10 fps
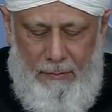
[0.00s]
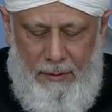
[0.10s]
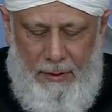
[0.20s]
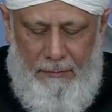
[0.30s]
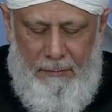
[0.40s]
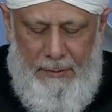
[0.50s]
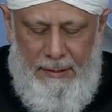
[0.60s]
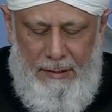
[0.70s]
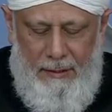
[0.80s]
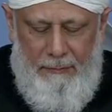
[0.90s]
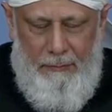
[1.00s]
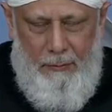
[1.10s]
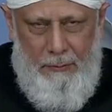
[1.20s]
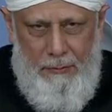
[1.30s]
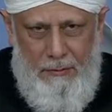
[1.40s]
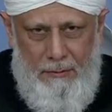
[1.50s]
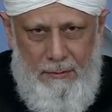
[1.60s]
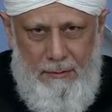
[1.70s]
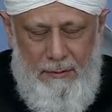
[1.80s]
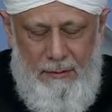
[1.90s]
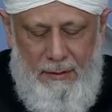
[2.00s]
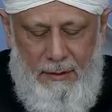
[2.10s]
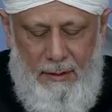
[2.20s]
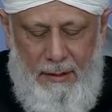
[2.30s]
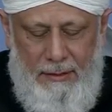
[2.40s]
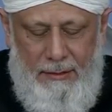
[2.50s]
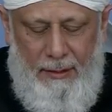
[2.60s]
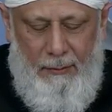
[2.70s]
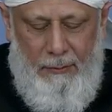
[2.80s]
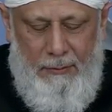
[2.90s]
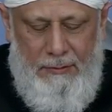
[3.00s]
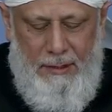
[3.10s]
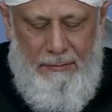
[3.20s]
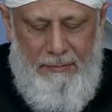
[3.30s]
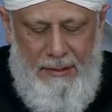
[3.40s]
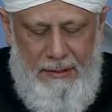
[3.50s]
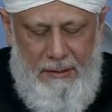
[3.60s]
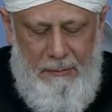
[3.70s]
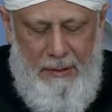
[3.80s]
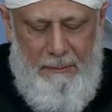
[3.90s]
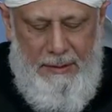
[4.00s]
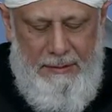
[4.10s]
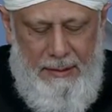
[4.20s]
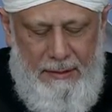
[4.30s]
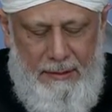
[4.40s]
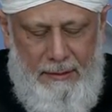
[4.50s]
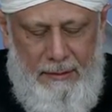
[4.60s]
would come to those people they would mock at him and laugh at him and deny him.